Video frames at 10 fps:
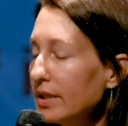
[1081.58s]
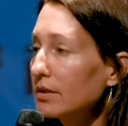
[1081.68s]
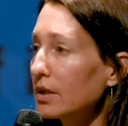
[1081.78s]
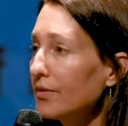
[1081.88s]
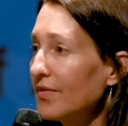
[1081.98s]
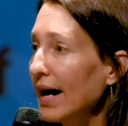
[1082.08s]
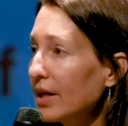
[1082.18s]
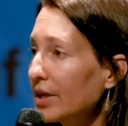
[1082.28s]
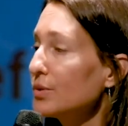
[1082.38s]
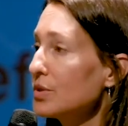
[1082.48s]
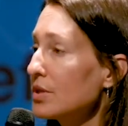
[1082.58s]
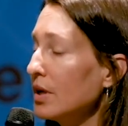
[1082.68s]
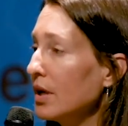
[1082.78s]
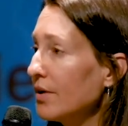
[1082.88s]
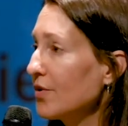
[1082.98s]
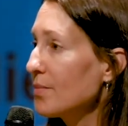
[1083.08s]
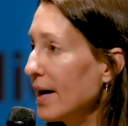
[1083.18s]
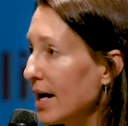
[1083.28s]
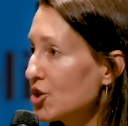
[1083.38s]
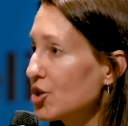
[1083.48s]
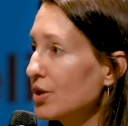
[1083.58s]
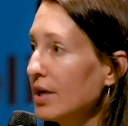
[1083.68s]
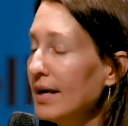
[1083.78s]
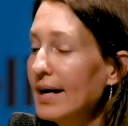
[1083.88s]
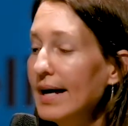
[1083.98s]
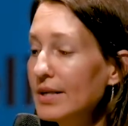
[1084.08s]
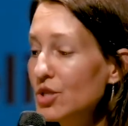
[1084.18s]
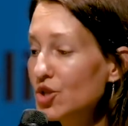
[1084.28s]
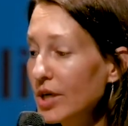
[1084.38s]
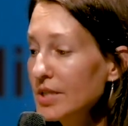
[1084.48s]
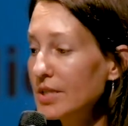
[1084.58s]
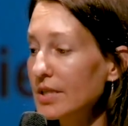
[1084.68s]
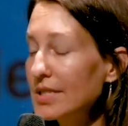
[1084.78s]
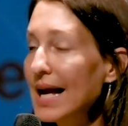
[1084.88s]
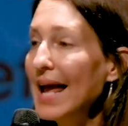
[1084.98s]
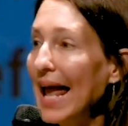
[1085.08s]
dear values of compassion and justice.